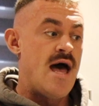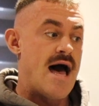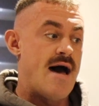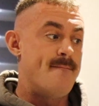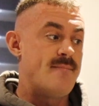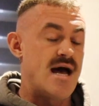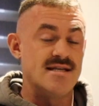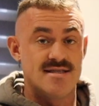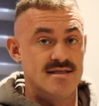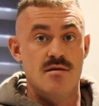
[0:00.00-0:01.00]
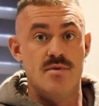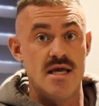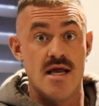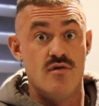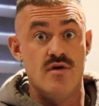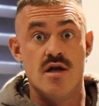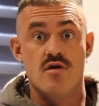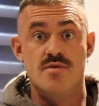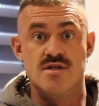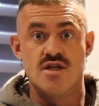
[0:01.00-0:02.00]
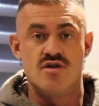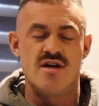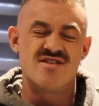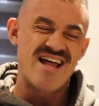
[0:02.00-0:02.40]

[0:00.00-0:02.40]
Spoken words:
and still be in a really good position, right?